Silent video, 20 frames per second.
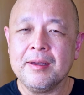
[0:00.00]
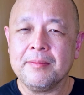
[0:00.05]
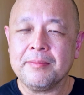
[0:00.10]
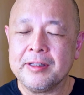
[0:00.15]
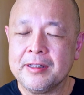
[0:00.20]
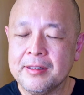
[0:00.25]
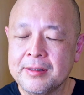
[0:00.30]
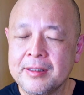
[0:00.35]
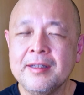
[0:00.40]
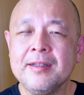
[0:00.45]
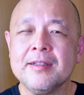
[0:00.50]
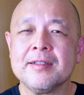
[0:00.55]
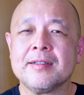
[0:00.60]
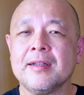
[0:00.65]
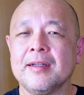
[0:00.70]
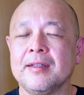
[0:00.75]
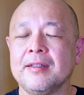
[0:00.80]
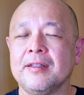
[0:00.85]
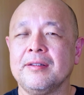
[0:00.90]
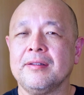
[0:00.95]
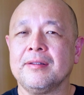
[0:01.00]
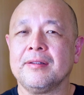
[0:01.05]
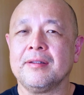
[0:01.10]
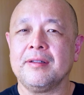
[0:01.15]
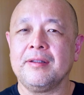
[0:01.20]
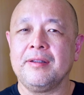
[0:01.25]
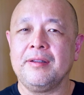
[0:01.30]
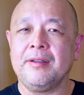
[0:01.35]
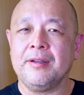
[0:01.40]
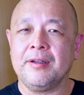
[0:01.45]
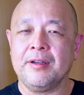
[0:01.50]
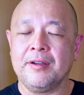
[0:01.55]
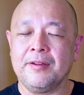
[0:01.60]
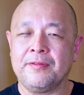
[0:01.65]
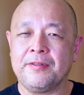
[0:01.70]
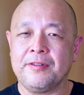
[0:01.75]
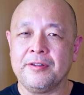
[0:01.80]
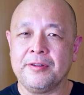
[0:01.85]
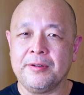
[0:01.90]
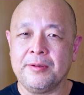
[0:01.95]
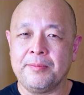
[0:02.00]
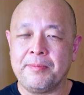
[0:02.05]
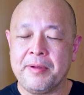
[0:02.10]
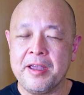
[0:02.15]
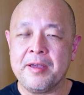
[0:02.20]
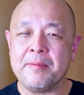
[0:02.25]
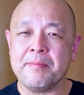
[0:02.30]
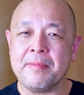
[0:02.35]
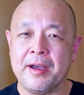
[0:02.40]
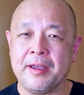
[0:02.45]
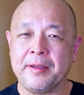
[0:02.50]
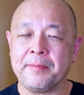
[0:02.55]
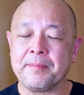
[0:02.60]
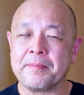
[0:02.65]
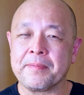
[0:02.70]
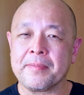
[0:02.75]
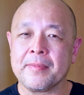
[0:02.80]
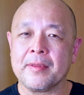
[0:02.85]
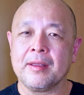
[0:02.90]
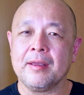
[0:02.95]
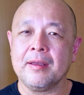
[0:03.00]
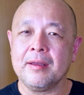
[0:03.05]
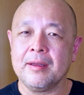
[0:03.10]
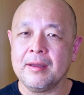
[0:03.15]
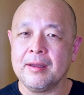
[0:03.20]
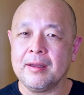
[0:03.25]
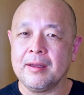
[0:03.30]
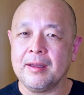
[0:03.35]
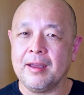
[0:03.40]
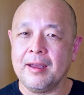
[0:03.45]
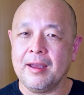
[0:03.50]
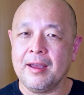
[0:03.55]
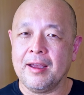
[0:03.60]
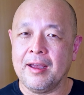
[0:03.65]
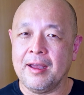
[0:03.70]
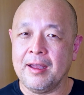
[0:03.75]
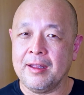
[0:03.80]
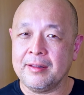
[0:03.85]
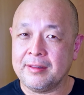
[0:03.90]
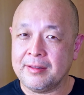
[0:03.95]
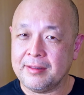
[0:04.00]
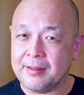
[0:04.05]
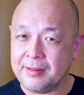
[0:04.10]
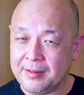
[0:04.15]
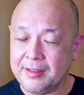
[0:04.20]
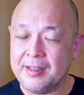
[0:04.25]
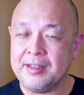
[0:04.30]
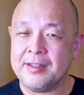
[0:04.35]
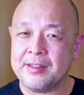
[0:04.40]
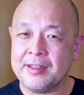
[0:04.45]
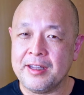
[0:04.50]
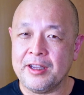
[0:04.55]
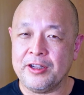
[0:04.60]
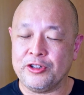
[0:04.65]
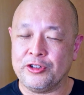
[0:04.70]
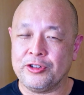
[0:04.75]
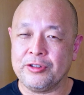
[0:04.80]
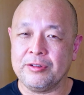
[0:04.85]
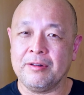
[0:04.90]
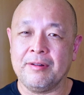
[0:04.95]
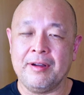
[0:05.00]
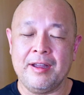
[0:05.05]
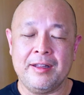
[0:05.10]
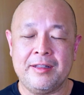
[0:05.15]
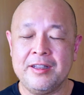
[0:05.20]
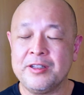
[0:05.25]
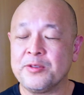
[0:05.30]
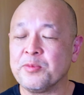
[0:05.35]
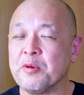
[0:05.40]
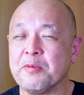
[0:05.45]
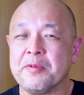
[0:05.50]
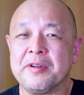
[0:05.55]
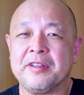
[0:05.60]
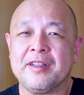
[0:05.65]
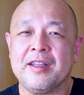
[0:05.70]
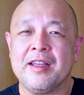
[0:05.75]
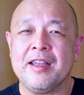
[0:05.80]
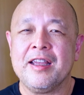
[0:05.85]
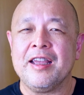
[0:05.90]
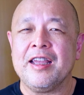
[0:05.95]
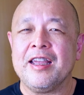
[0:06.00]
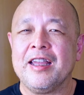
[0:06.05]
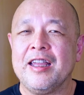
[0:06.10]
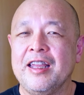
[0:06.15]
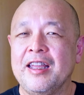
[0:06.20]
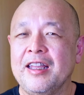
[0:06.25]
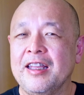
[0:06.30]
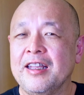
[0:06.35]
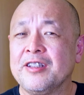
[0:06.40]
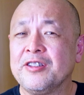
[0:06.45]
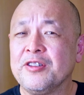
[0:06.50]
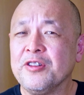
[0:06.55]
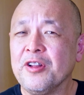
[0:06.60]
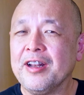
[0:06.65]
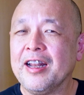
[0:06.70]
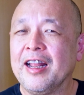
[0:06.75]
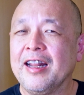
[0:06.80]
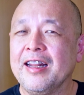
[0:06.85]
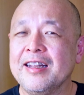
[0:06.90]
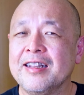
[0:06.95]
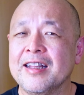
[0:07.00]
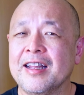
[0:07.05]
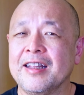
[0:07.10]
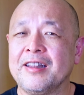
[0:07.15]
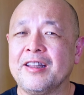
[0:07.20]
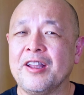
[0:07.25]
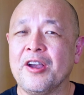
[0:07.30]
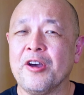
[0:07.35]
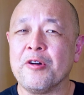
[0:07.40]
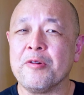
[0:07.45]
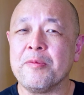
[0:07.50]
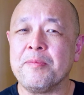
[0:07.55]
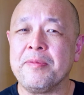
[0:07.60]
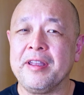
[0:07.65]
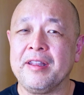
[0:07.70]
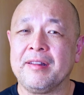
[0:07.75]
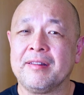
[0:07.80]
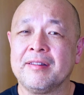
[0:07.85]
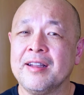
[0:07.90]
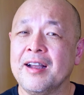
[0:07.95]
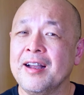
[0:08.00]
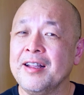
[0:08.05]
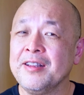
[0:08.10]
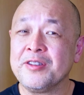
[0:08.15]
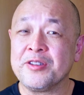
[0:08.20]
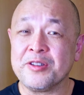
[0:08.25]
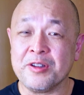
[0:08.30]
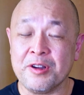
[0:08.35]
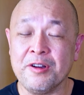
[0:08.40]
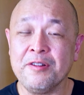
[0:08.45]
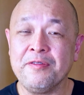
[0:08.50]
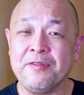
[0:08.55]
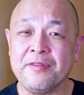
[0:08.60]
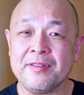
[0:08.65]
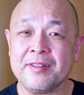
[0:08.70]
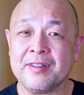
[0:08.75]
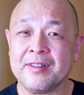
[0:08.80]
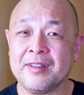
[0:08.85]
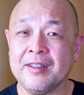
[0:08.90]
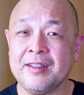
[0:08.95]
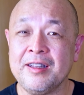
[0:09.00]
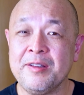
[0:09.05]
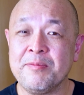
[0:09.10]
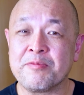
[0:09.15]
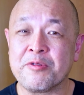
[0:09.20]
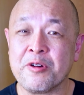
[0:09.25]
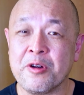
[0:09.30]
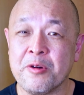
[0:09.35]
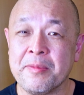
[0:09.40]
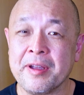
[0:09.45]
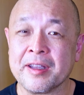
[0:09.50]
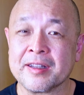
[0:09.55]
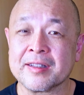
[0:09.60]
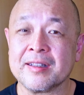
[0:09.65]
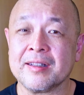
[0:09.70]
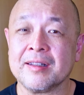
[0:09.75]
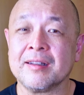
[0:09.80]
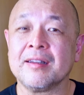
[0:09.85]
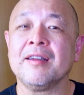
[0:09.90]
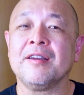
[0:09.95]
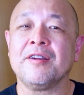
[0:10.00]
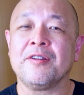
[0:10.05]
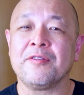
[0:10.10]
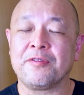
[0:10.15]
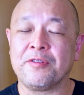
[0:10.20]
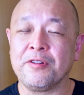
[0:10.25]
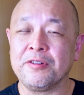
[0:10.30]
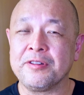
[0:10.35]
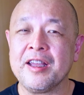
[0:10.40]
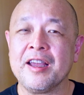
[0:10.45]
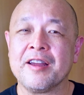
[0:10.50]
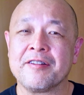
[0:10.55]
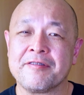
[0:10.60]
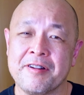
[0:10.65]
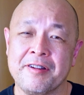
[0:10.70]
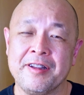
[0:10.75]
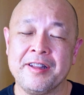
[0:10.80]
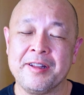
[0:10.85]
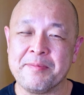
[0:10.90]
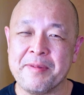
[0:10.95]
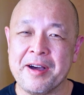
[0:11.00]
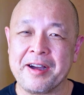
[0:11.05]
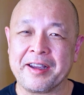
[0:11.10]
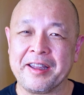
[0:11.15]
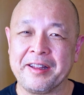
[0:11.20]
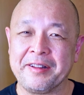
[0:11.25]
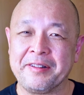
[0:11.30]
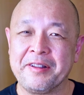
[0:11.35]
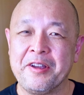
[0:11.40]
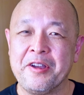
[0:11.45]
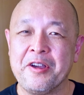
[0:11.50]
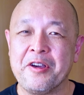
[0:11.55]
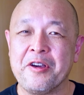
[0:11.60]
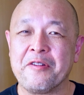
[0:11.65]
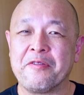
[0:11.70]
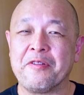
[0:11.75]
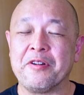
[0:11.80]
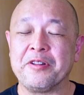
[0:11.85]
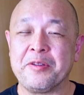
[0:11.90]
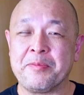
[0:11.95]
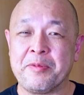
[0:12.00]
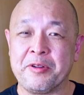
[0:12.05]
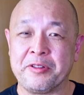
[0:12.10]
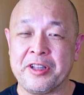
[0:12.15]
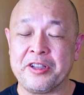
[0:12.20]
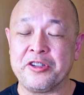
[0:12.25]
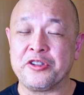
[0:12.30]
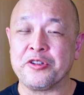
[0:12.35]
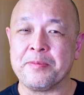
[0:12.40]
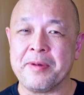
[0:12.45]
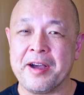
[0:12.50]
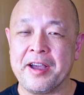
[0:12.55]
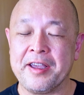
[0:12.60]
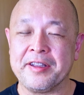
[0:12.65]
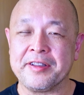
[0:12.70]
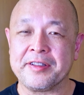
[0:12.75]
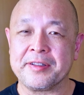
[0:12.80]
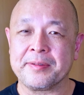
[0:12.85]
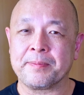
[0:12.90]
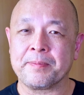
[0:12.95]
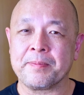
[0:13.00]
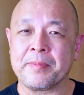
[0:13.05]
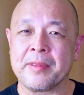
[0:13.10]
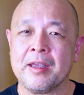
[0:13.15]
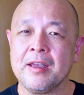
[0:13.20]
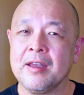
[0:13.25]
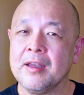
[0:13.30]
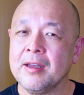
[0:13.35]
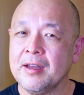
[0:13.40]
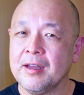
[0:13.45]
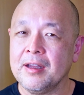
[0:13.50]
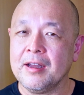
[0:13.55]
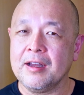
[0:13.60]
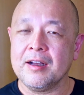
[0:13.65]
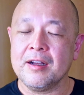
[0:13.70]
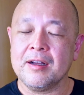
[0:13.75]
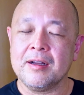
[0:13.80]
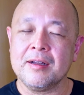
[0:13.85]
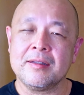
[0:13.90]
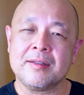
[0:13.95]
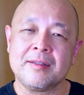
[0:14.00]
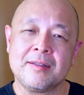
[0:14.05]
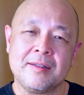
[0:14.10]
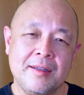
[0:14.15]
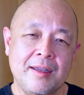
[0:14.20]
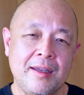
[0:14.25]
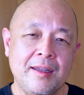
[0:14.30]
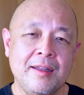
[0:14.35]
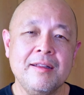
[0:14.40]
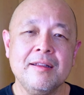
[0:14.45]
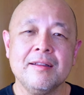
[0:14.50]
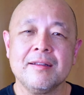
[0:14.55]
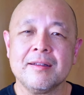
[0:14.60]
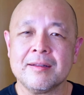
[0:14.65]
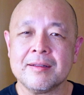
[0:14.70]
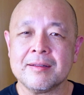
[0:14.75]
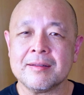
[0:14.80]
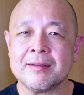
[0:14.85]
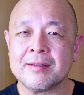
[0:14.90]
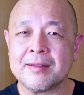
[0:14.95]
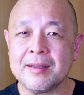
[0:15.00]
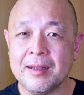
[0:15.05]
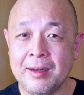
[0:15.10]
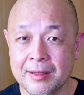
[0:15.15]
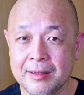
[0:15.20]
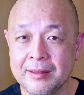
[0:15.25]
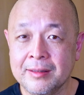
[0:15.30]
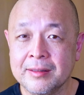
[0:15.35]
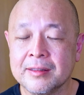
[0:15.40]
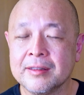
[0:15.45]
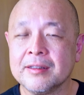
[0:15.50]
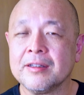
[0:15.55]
But the thing is that you have to bear in mind, at this stage or at this moment, it is not likely that there will be tons of 13 Pro Max floating around in the market for the potential buyers. A sane seller